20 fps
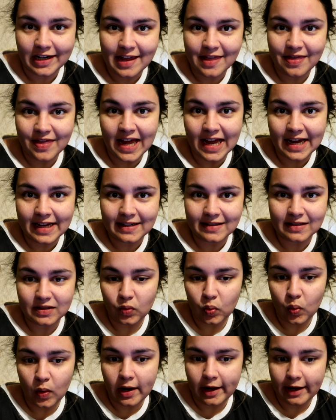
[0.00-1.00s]
and that is
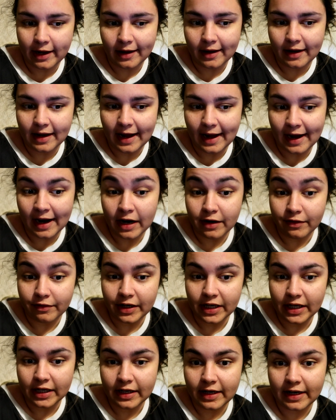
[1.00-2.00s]
where
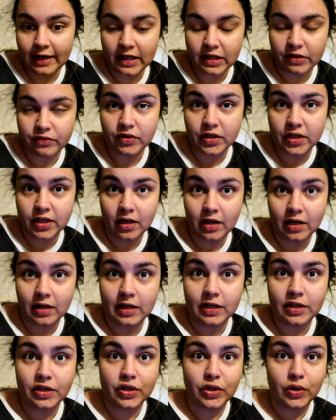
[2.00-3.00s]
Irene is
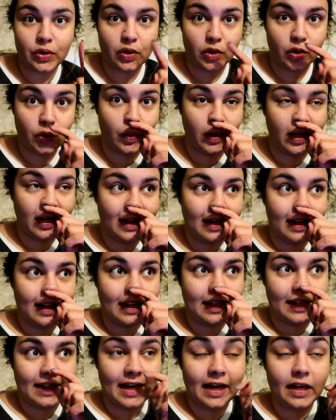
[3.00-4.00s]
returning to
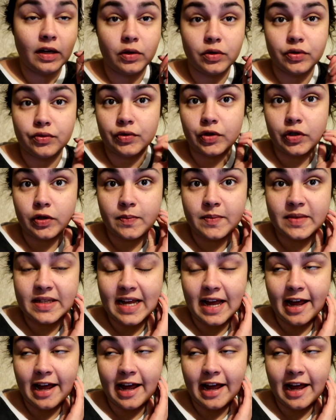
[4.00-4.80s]
Kale's rooms